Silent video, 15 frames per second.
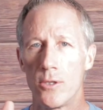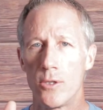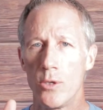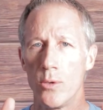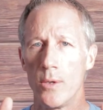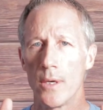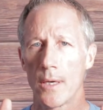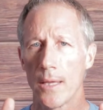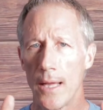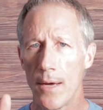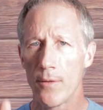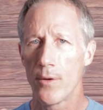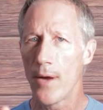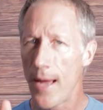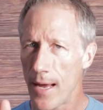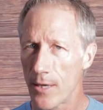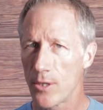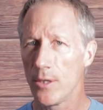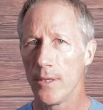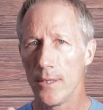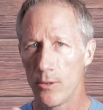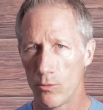to the cloud. They're
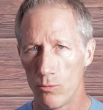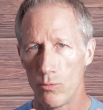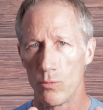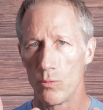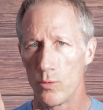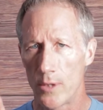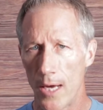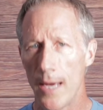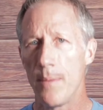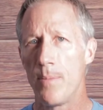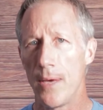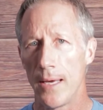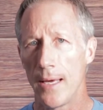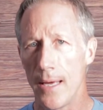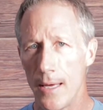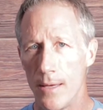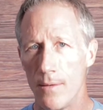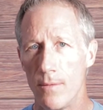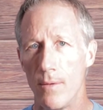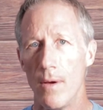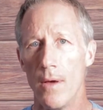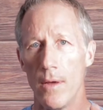actually typing
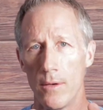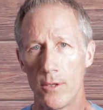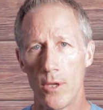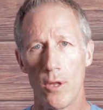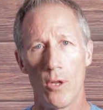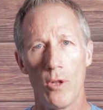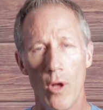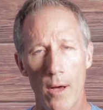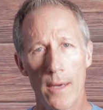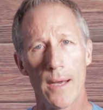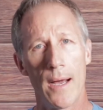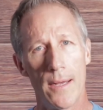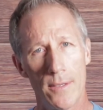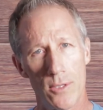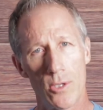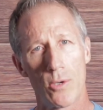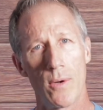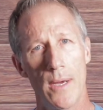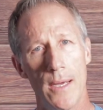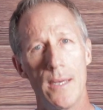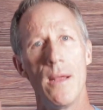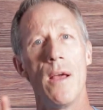in to the logon
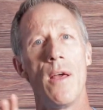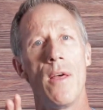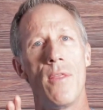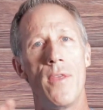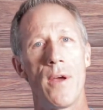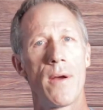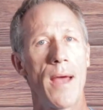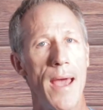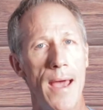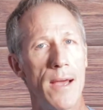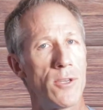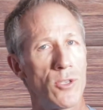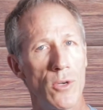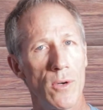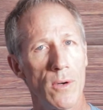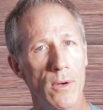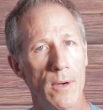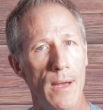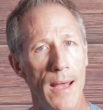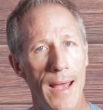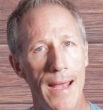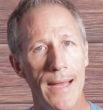screen their
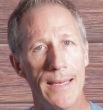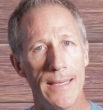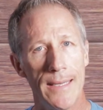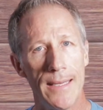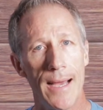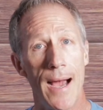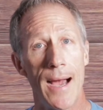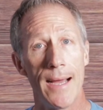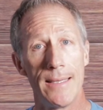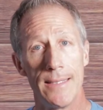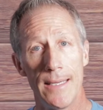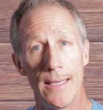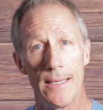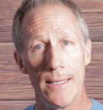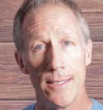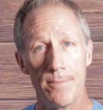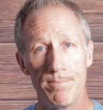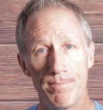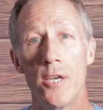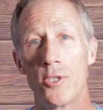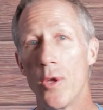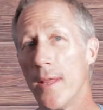Azure AD ID.
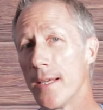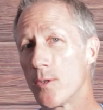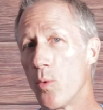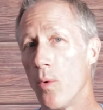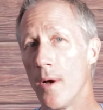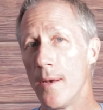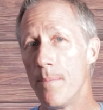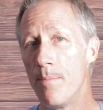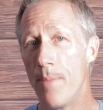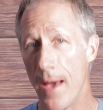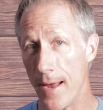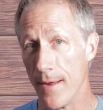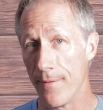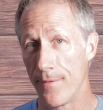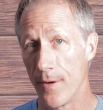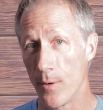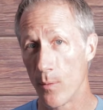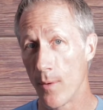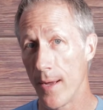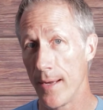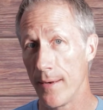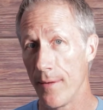So that's one benefit
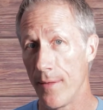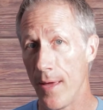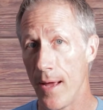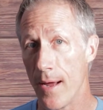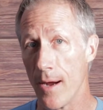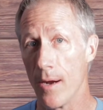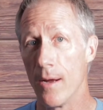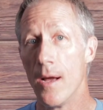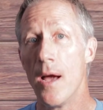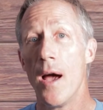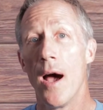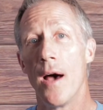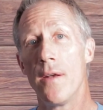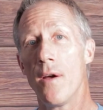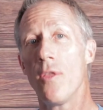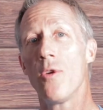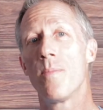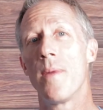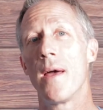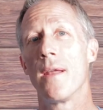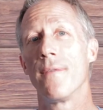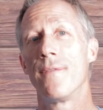right there. Another
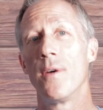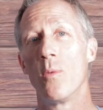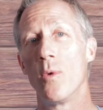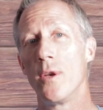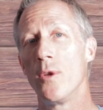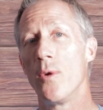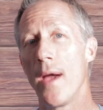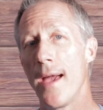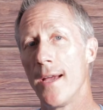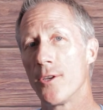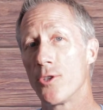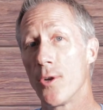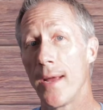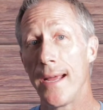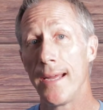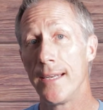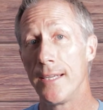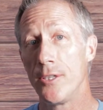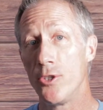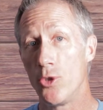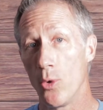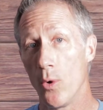benefit when you Azure
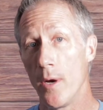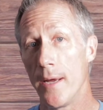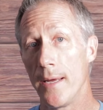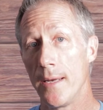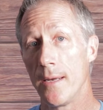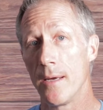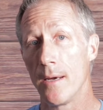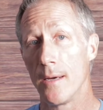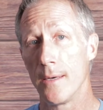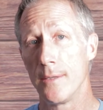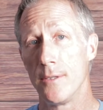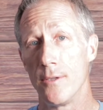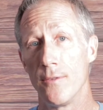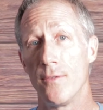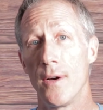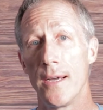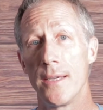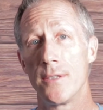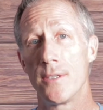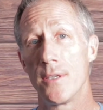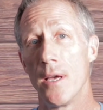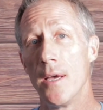AD join a
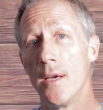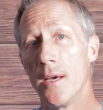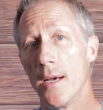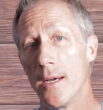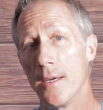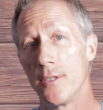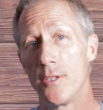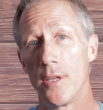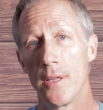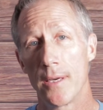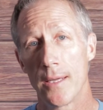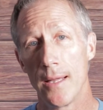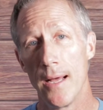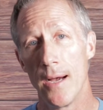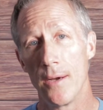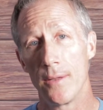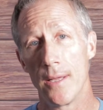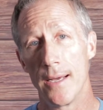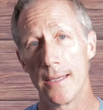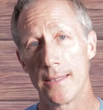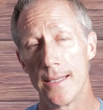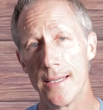device uh, to the cloud
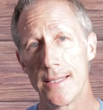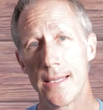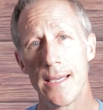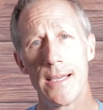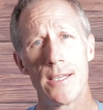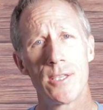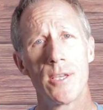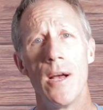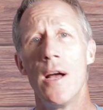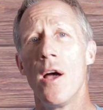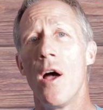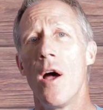like this is